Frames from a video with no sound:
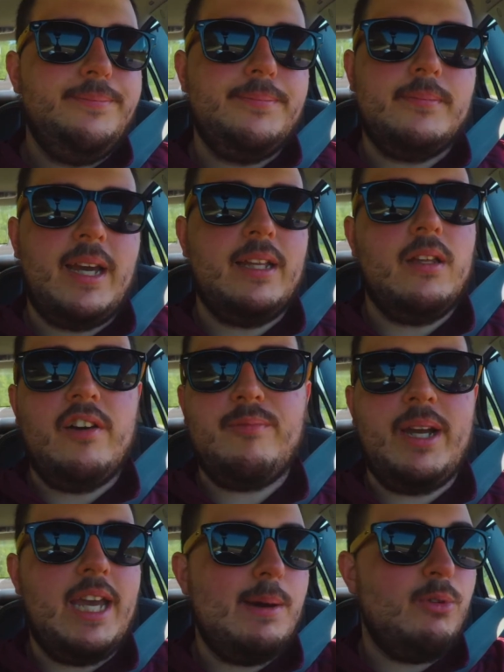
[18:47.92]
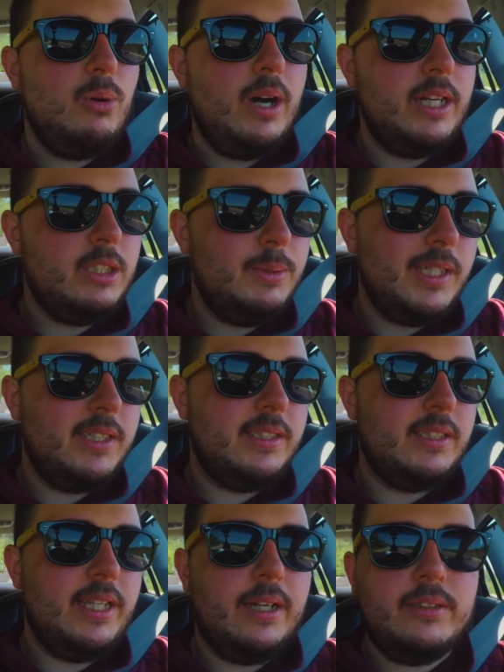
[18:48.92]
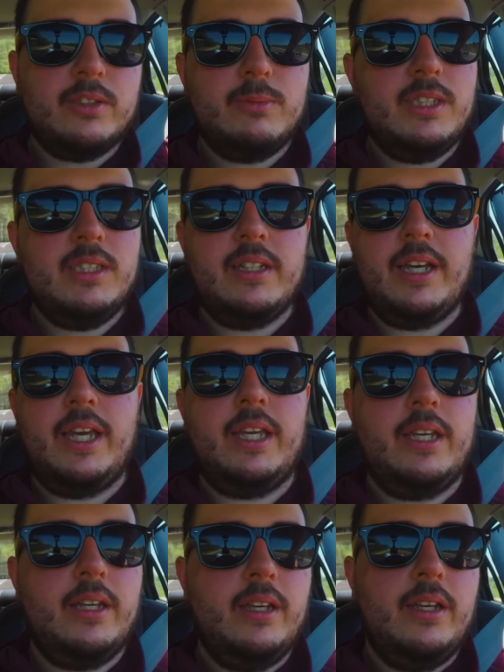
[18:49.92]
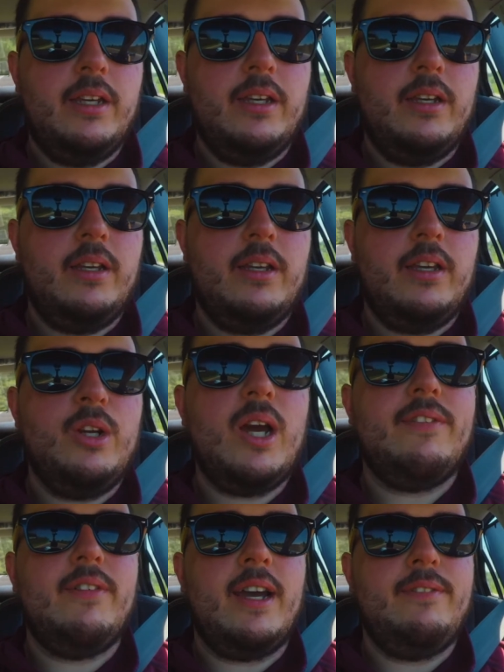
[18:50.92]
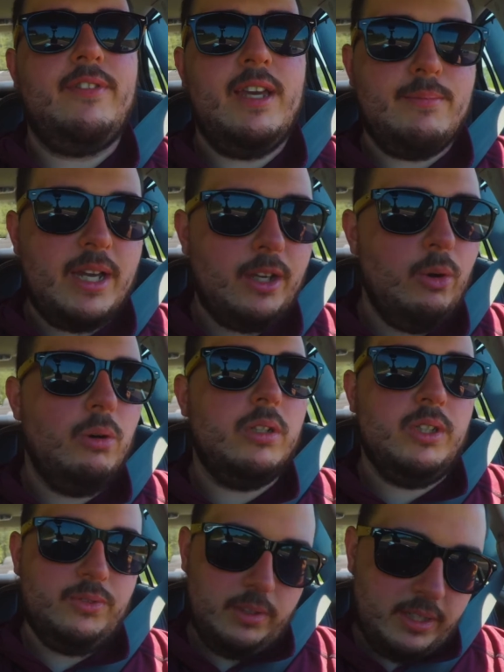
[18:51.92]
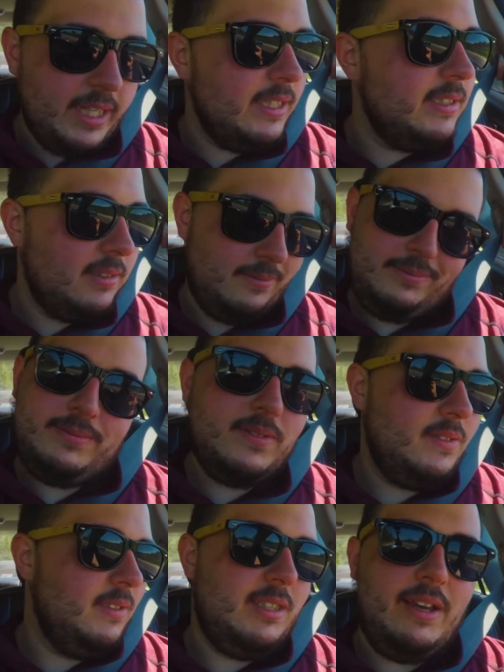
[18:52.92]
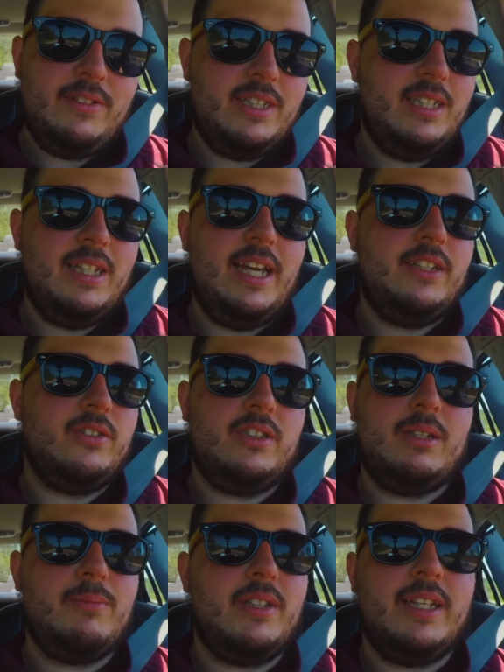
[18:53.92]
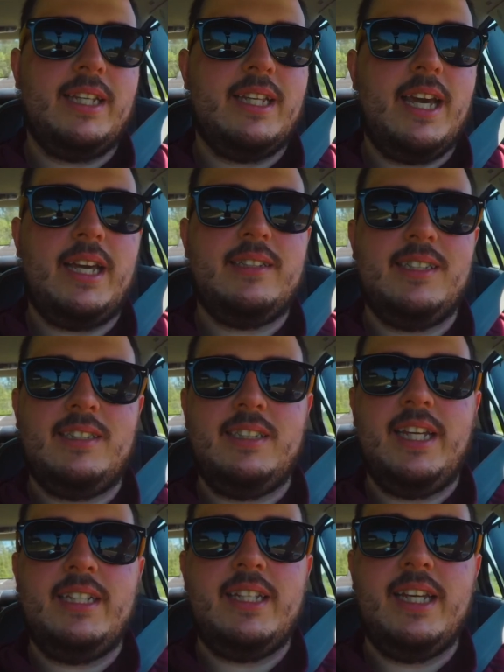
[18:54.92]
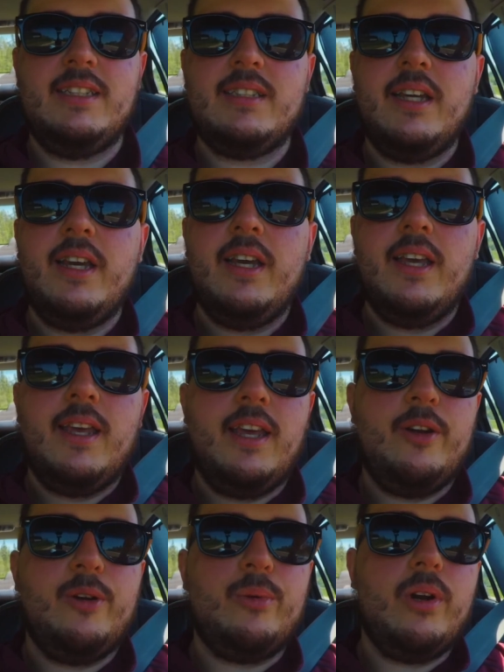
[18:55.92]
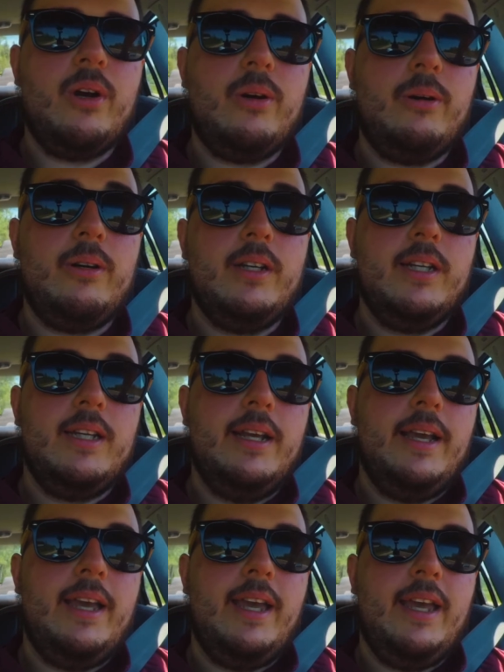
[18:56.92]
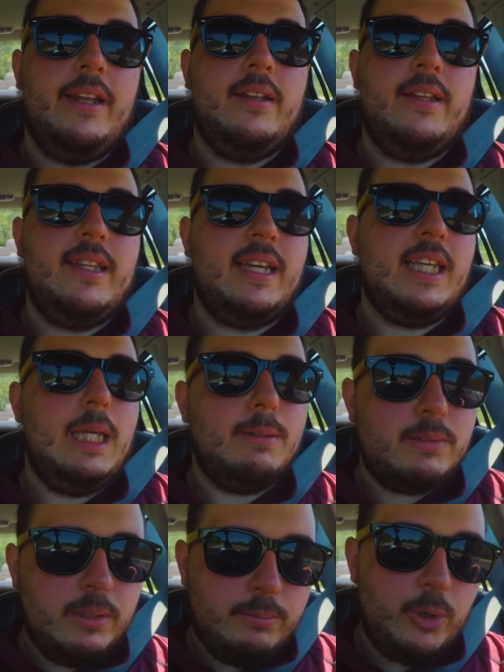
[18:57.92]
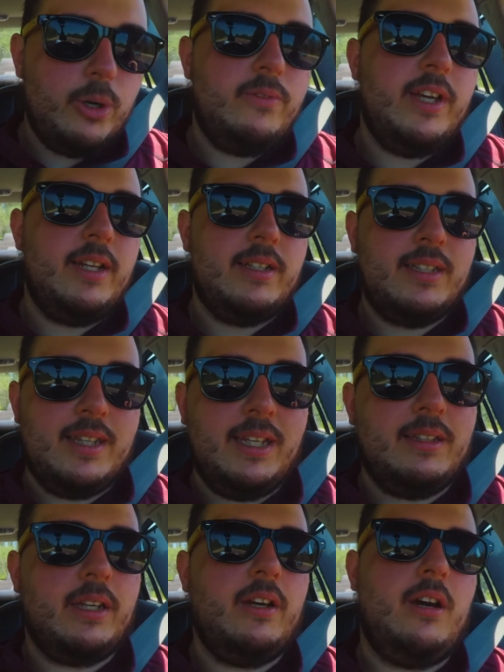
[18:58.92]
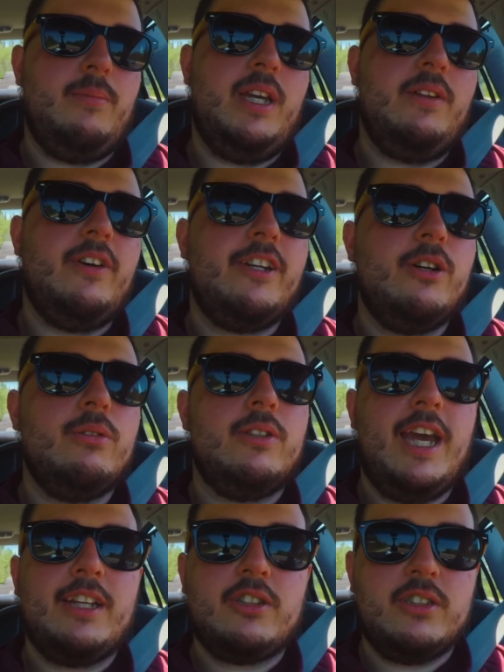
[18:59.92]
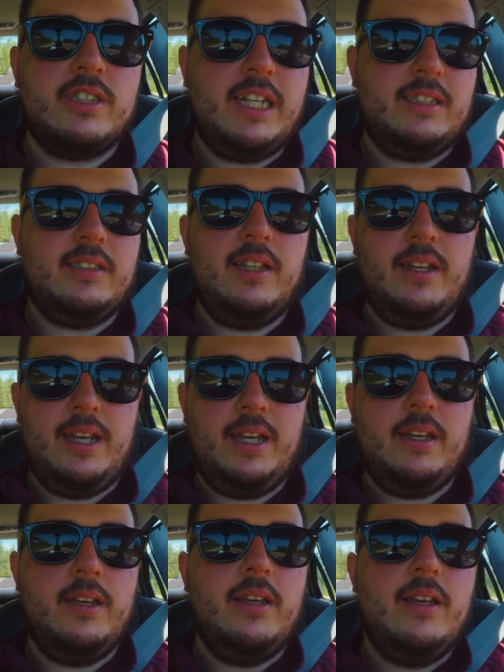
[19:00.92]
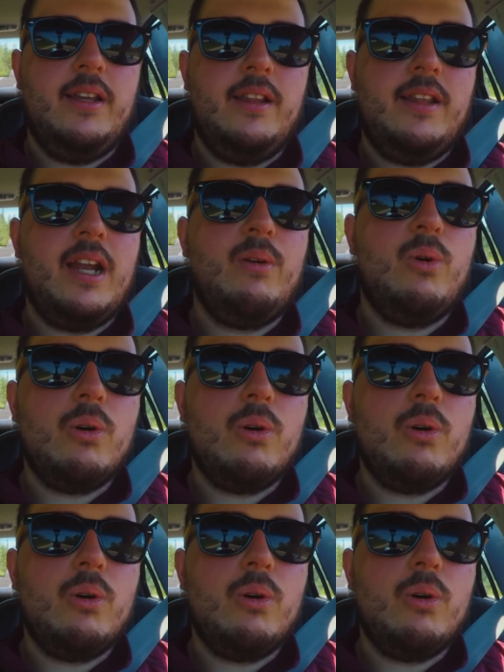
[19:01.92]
I love my Apple Watch because it tells me, like, you know, I've hit my goals for like 70 days or something like that, 68 days in a row. And that keeps me motivated to think, like, oh man, if I don't exercise today, then I won't